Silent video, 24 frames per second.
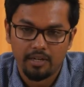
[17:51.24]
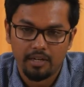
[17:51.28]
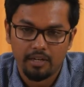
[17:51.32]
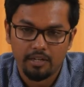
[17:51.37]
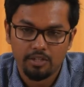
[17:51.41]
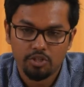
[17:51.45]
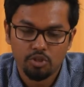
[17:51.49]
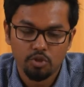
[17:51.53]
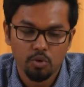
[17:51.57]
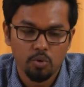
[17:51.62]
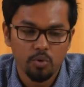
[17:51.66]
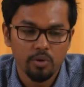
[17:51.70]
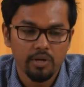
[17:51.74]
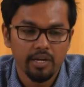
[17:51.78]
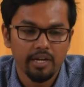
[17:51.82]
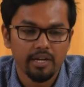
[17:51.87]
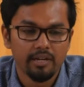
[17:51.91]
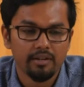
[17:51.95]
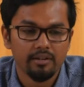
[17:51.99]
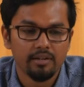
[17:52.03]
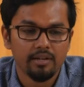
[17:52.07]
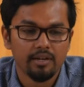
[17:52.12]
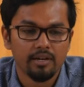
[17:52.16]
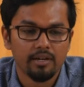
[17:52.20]
stored
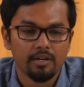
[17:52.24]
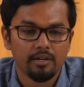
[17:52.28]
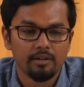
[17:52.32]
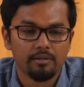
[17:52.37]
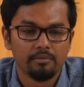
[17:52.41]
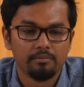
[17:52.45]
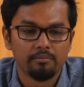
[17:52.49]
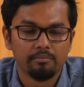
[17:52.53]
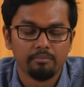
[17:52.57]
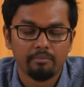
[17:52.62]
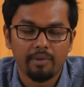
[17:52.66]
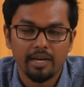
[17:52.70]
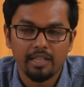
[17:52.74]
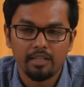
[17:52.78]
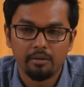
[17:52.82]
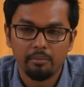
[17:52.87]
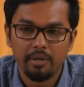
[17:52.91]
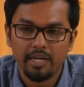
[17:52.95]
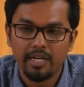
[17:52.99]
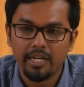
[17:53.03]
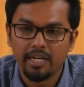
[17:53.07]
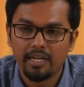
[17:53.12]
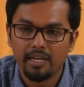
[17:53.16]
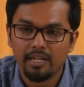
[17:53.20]
in
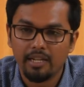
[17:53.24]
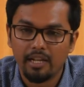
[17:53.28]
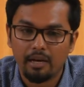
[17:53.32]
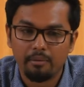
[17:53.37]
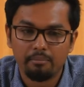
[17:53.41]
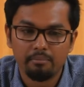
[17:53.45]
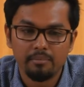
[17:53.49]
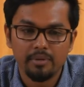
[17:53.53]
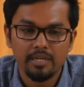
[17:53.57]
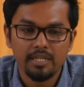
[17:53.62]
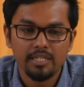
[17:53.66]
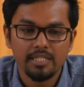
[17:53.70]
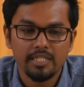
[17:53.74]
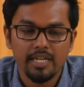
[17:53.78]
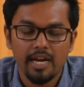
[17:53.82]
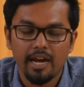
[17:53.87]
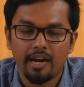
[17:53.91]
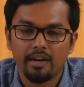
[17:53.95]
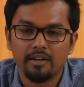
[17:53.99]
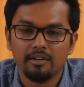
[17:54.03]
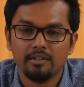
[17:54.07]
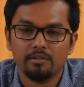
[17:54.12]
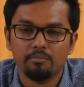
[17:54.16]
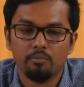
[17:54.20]
mathematical numbers
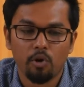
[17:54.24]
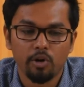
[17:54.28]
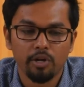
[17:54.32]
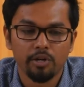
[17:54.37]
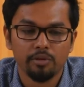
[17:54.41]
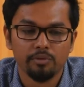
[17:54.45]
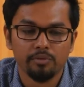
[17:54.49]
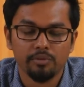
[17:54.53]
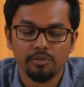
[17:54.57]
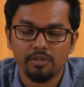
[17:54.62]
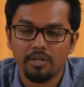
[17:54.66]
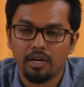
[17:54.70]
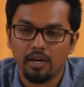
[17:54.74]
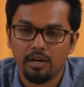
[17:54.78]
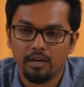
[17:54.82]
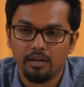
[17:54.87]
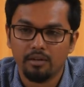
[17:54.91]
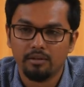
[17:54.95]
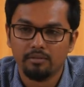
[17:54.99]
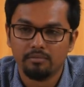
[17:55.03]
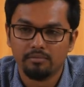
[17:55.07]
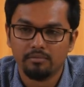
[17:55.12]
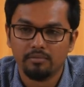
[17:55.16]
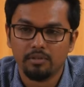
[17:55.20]
and module
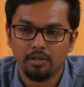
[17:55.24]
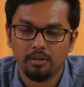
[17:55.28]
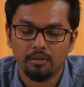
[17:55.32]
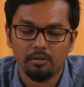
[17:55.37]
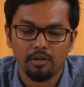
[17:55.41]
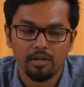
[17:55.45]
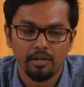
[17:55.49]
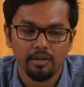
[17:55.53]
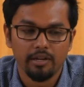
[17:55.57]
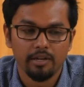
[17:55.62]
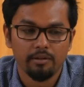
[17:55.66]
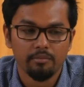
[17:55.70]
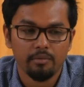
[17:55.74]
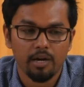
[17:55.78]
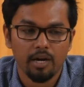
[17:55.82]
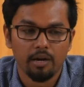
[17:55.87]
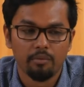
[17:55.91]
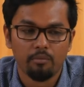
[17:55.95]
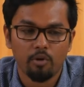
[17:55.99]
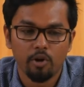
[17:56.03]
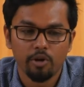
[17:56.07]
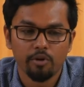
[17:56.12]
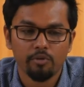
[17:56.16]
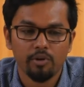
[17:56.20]
in
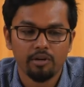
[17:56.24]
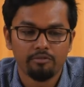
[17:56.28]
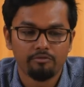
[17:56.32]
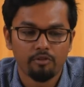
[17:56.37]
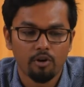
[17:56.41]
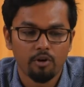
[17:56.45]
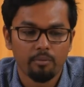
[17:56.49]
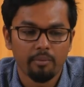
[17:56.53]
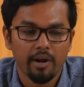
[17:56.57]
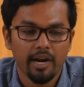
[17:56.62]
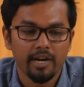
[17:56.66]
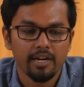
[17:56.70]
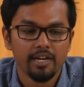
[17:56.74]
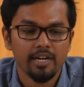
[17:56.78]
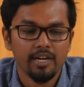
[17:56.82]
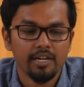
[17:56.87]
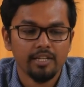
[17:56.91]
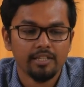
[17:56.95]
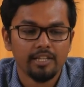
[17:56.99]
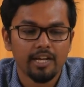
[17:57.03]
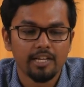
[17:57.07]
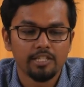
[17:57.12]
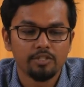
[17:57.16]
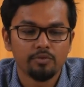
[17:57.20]
modular format.
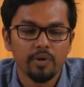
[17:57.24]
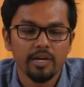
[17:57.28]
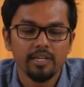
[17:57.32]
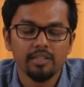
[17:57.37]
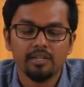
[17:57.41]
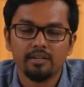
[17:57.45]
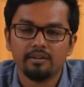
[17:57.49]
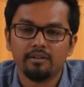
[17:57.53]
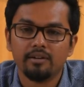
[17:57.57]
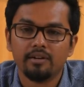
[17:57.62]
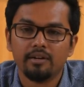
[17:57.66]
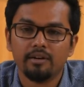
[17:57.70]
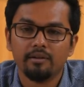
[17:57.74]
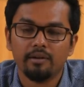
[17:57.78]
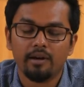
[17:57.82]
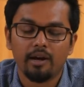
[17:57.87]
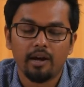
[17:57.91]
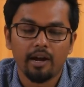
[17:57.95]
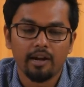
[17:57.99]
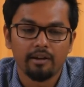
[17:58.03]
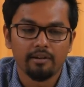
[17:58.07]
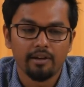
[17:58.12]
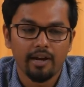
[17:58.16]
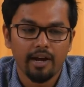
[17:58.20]
That's why
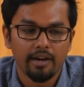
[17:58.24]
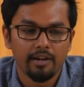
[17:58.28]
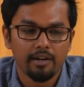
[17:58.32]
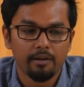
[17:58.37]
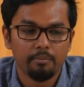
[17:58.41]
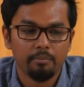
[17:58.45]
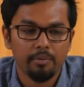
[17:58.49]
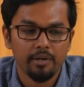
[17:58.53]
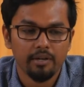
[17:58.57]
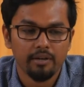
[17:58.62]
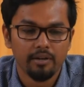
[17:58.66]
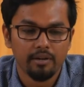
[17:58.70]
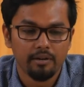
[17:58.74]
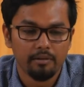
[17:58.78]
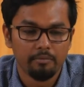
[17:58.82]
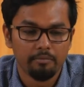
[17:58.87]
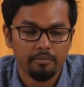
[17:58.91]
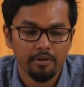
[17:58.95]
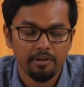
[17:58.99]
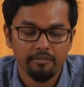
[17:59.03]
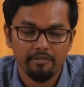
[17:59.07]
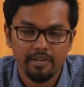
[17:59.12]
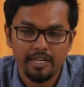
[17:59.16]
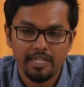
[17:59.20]
the
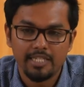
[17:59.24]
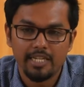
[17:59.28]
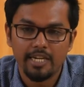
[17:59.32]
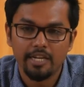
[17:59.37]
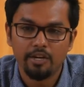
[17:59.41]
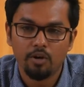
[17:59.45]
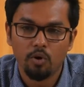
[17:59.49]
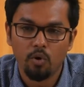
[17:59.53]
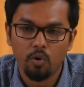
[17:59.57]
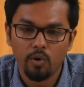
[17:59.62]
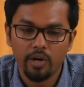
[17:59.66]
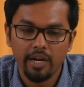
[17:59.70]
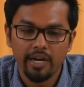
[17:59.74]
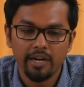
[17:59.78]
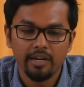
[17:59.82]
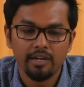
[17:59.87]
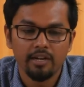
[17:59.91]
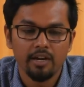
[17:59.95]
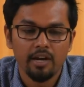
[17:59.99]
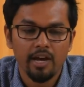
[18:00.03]
previously coded